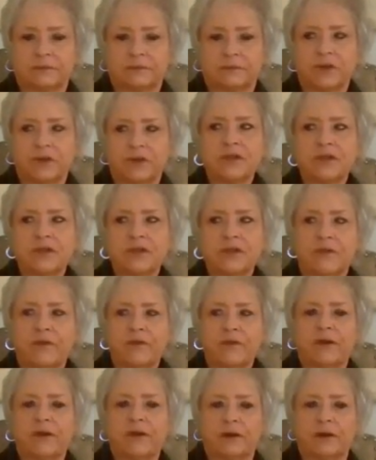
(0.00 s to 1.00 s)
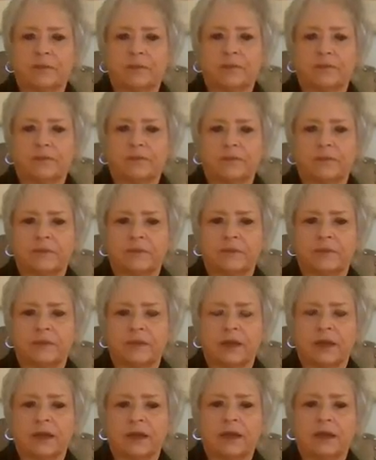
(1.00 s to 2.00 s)
There's love there.
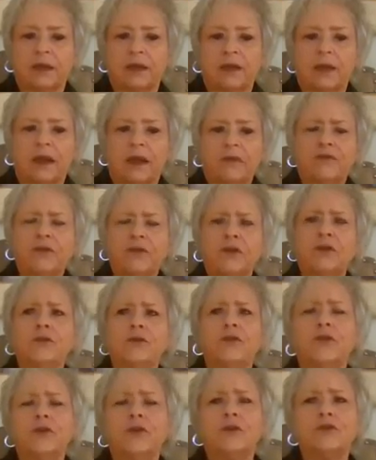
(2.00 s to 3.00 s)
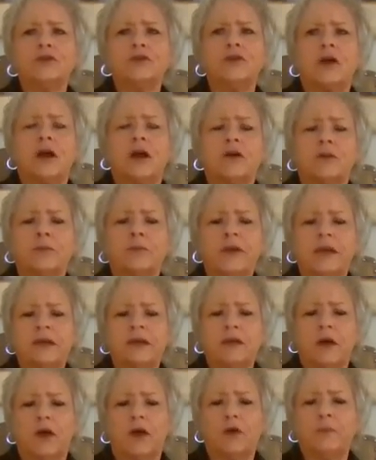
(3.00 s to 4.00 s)
And feel your third chakra begin
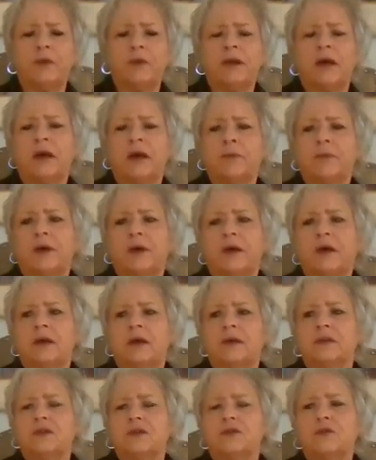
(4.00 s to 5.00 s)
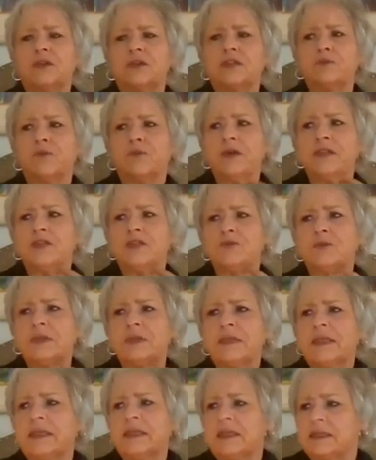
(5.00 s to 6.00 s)
to open up to express
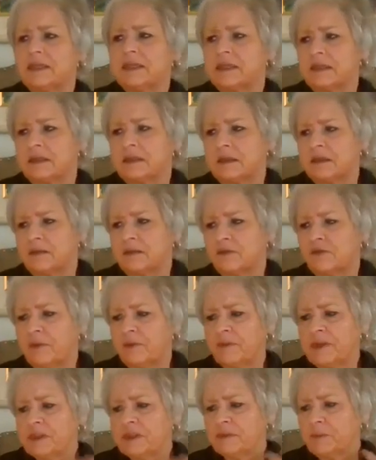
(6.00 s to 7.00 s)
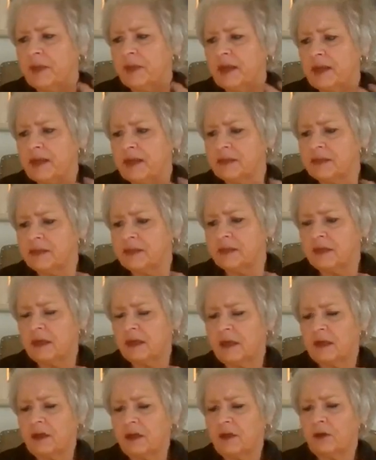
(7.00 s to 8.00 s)
release. From this place,
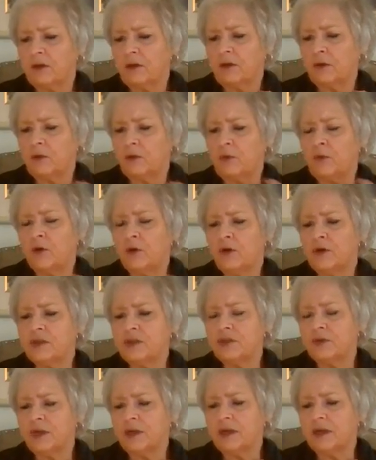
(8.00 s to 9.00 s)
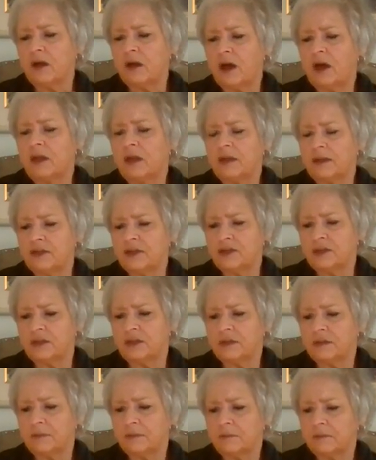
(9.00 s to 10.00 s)
the words are
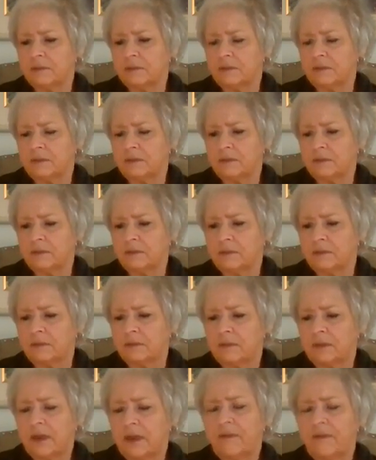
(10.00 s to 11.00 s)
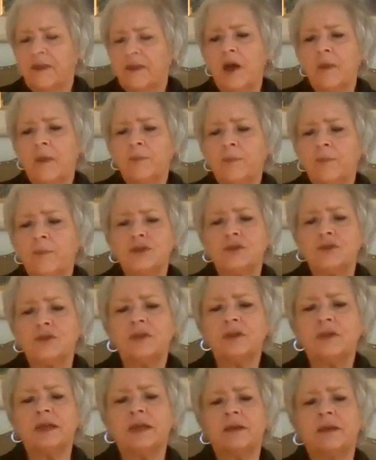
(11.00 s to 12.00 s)
acknowledged, and the
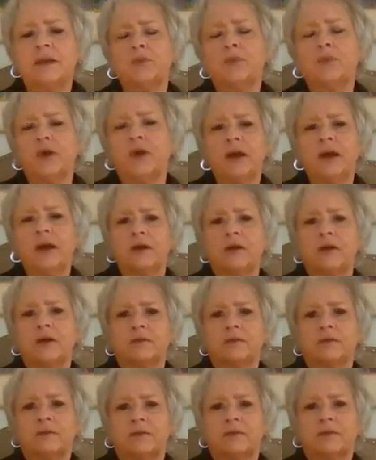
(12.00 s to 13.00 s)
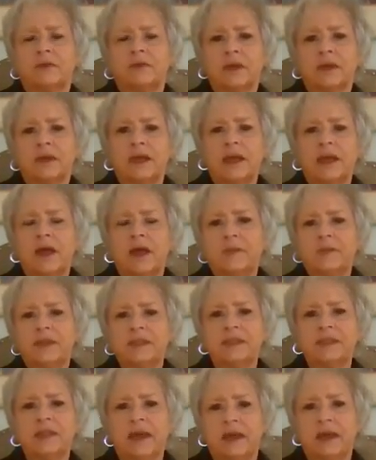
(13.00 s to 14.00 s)
opportunity in prayer can now be
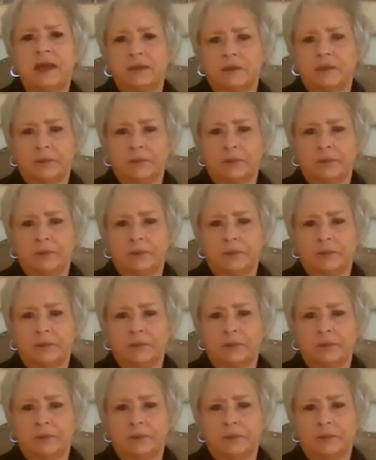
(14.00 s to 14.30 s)
said.